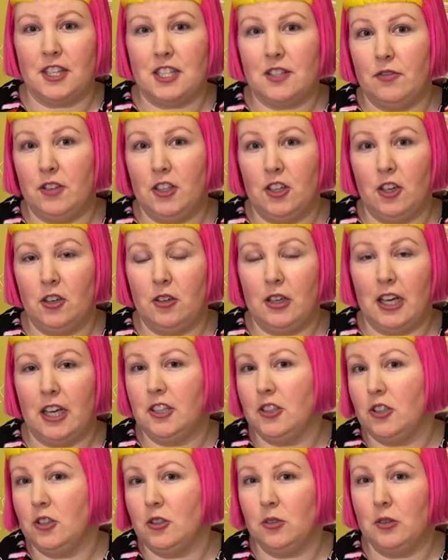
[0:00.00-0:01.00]
video. Are
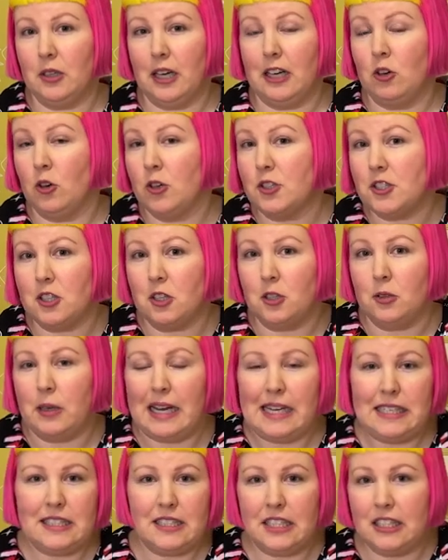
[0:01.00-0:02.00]
you also
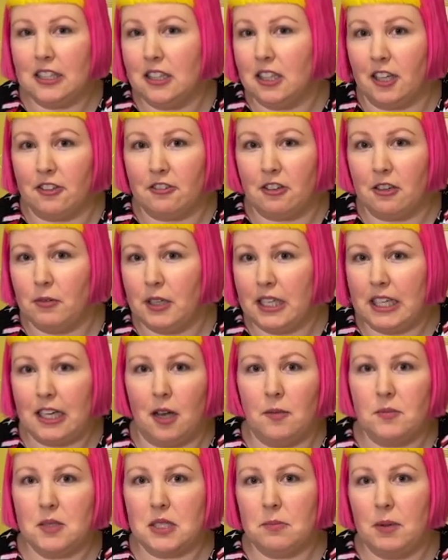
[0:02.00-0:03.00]
a declutterer when it
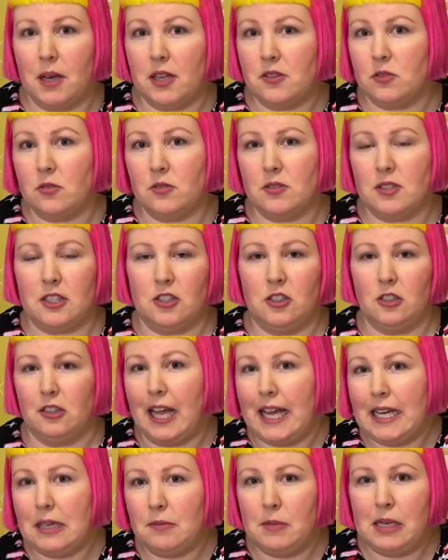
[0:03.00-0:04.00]
comes to puzzles? Are you
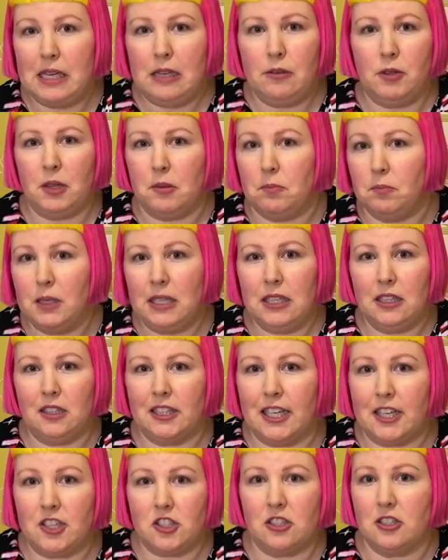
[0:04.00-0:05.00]
like me with a big
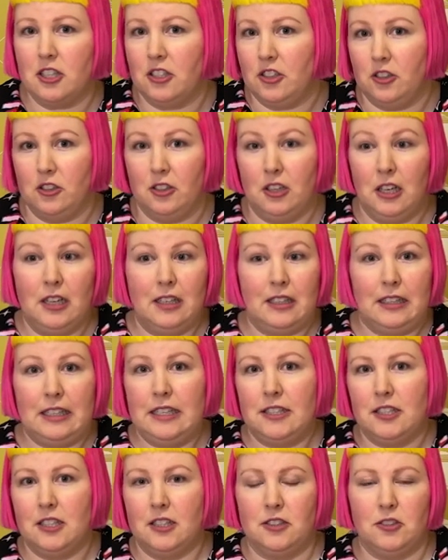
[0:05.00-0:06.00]
collection and you
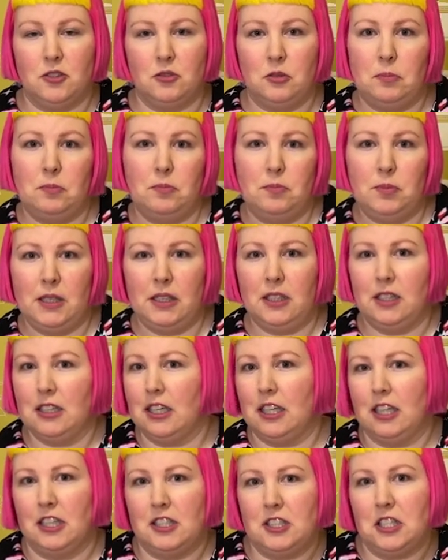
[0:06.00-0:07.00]
need to do a big
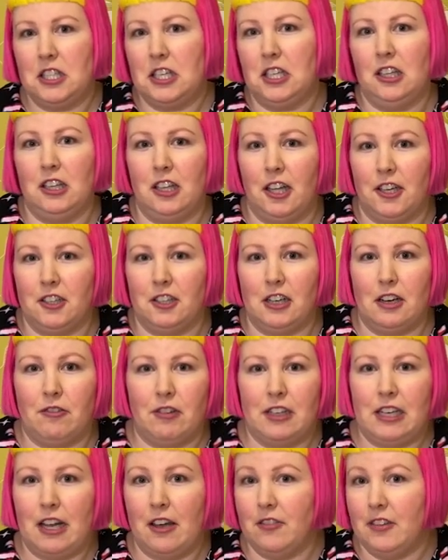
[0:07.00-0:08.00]
uh, declutter
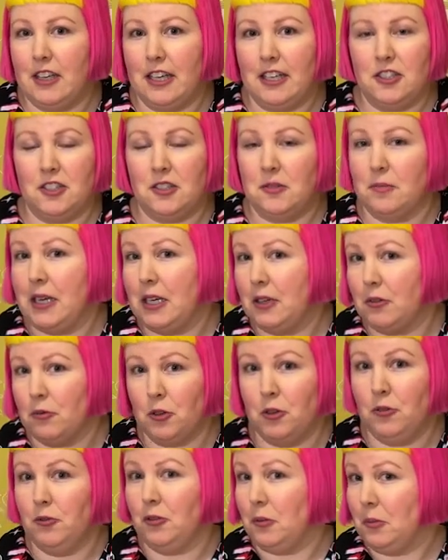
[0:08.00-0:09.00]
every now and then to make
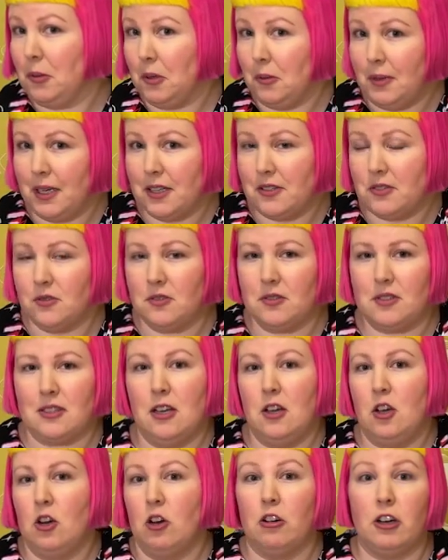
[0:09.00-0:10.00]
room for more puzzles?
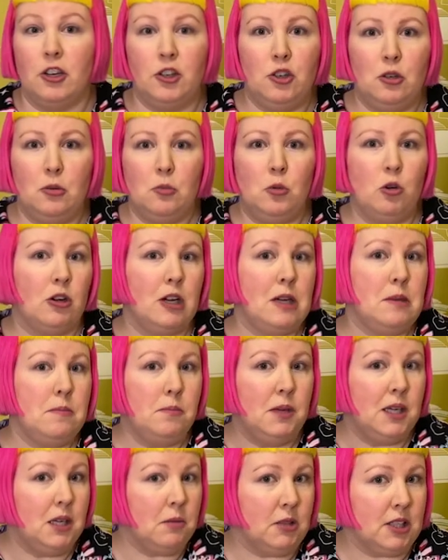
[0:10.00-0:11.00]
Or are you more a
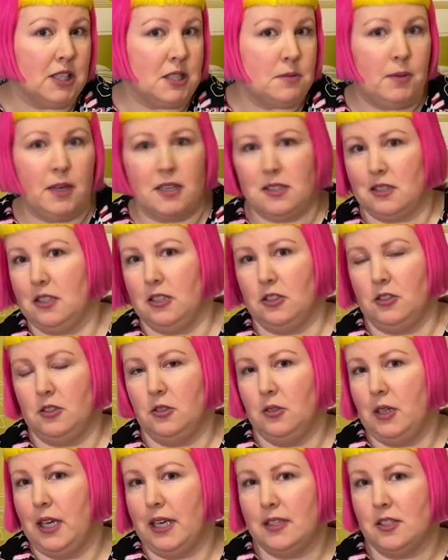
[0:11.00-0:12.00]
minimalist puzzler
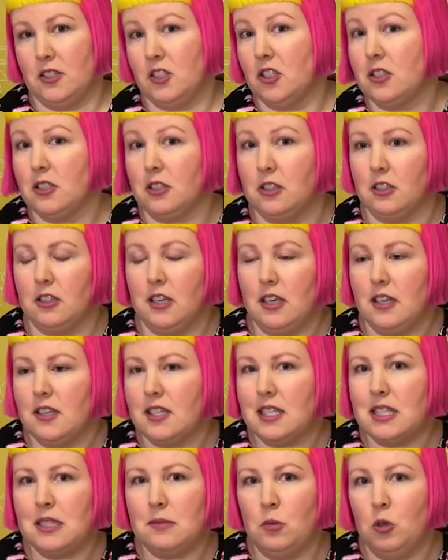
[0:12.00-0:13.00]
who has just a
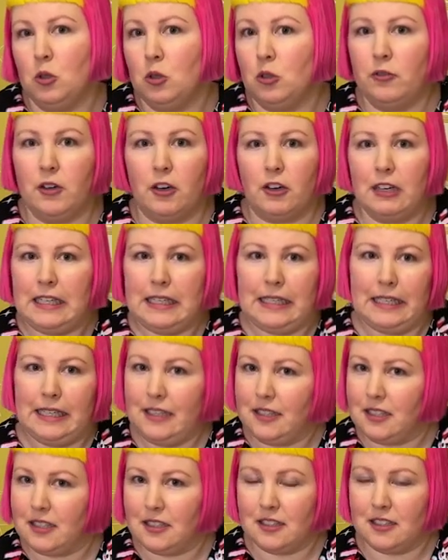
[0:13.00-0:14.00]
small, very
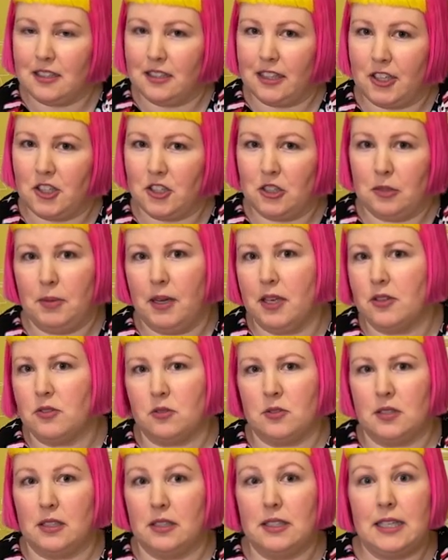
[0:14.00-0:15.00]
neat selection of
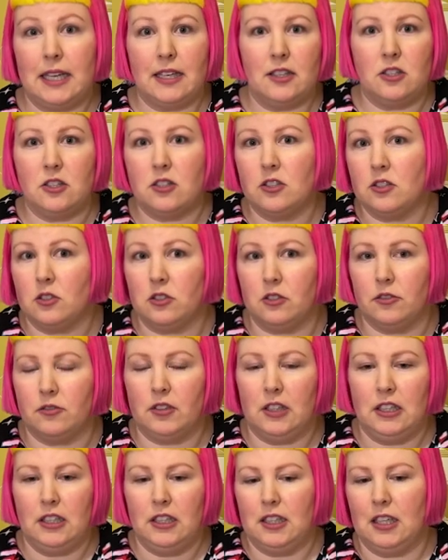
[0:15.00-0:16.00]
puzzles and tends to sort of
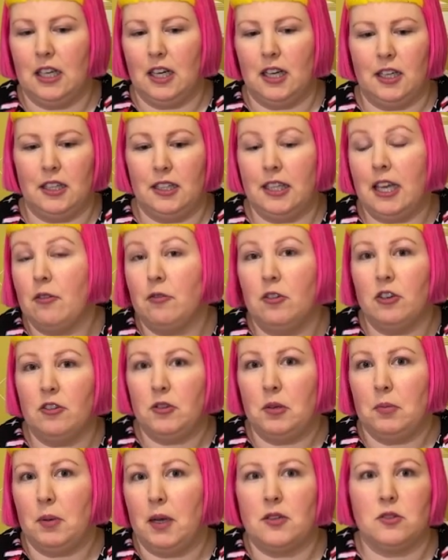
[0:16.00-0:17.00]
uh, get rid of
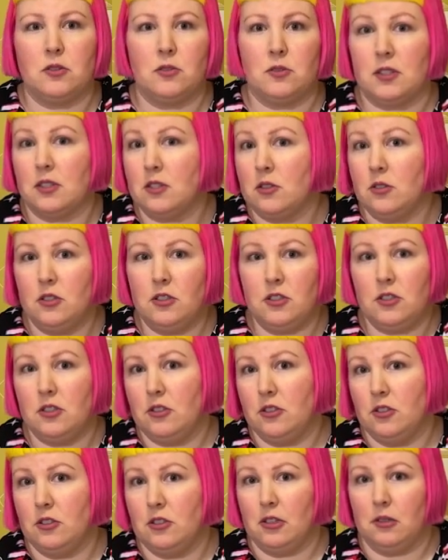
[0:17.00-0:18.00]
your puzzles as soon as you
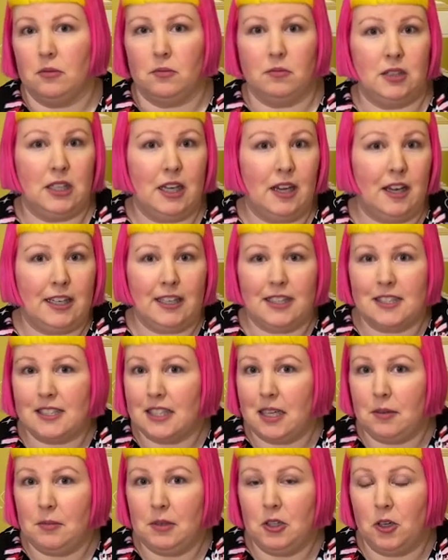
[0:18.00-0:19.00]
do them? Yeah, I guess
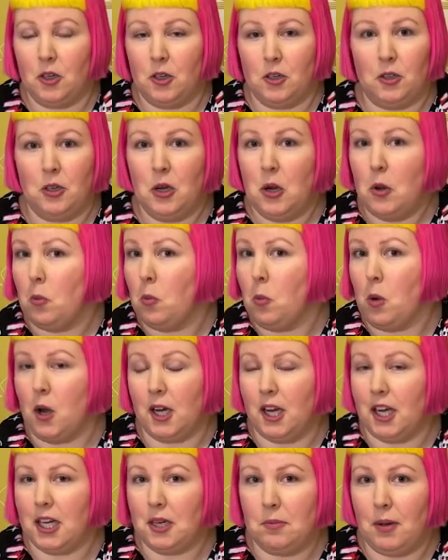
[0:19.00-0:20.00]
let me know what
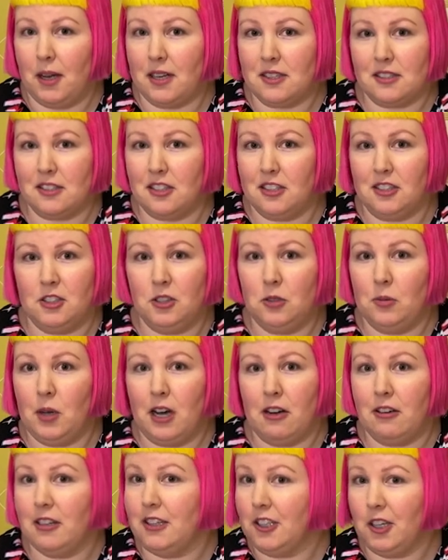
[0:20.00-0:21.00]
kind of puzzler you
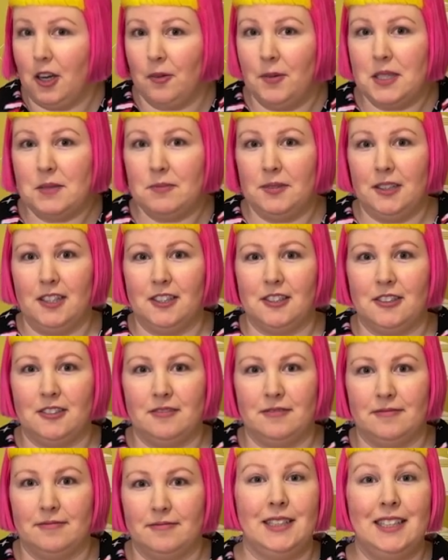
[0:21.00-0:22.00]
are in the comments below.
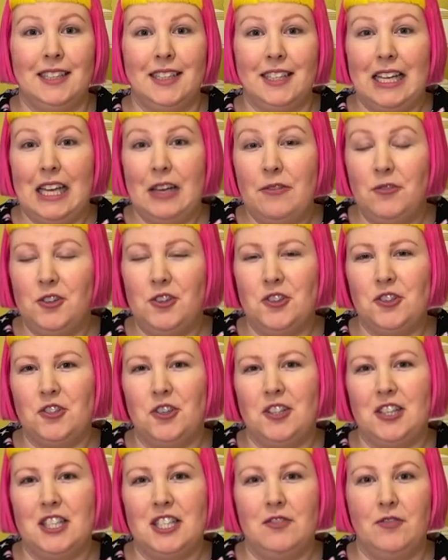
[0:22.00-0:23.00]
If you
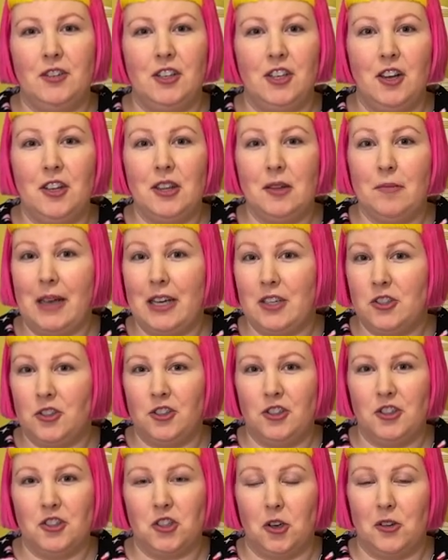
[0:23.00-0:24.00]
enjoyed this video, then make sure
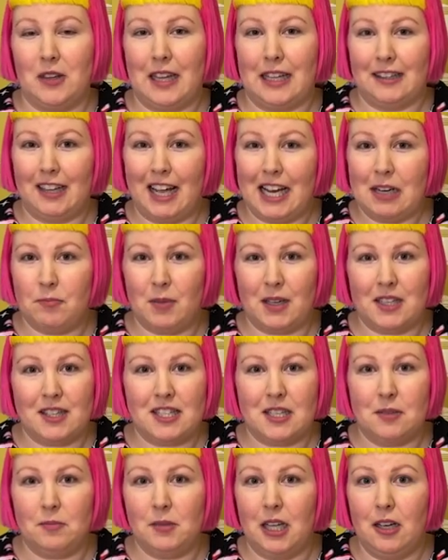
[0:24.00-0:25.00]
you show that like button
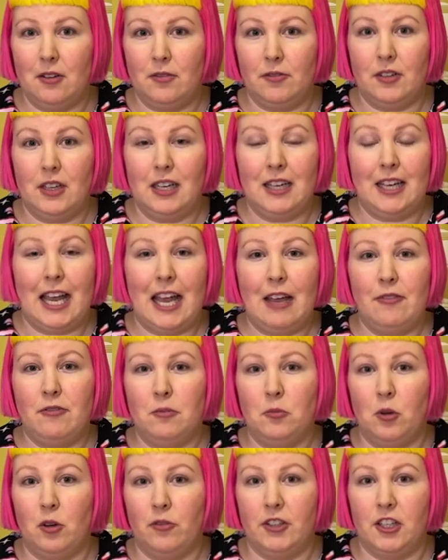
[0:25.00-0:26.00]
some love. And for
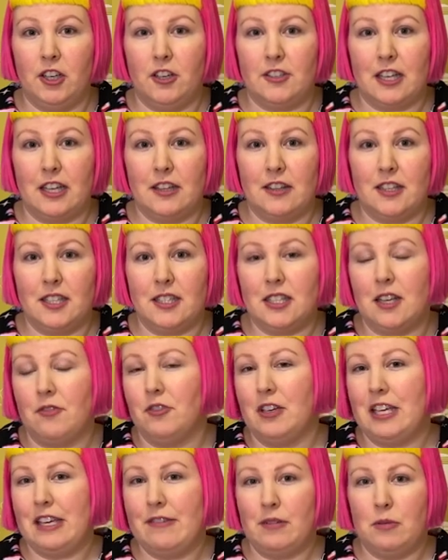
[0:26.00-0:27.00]
more videos like this and
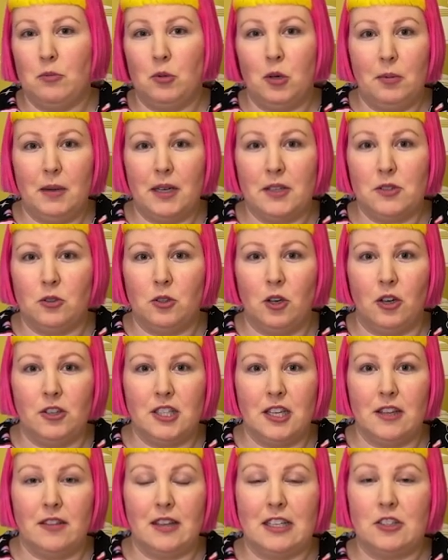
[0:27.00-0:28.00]
for even more puzzle
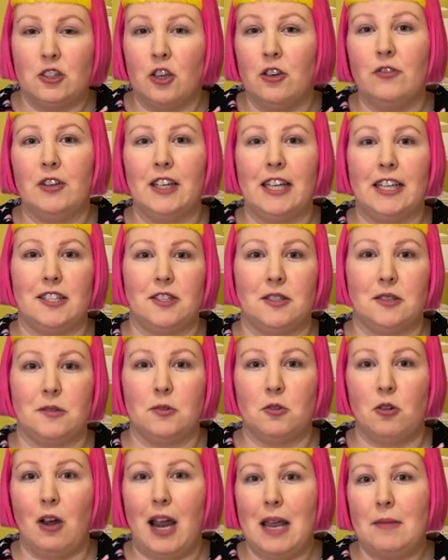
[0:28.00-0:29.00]
content, then don't forget to
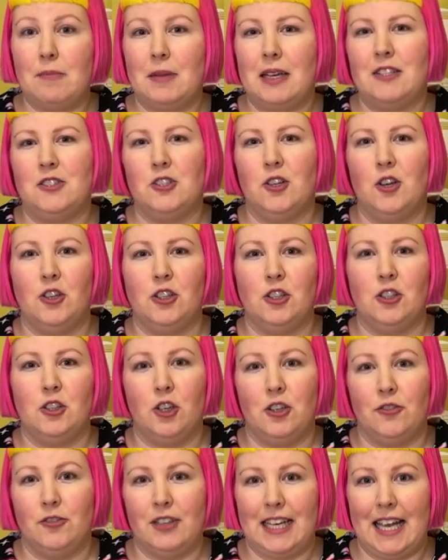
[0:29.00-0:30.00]
subscribe and turn on
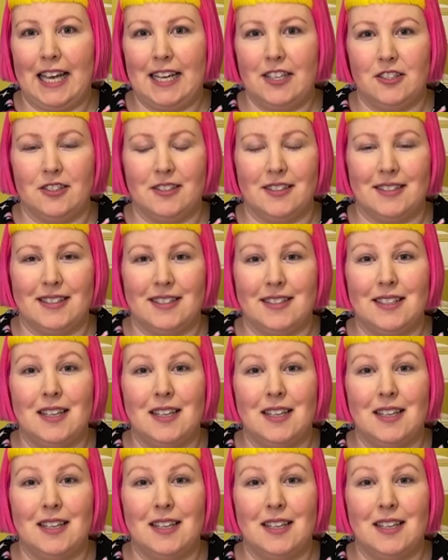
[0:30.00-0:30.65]
notifications.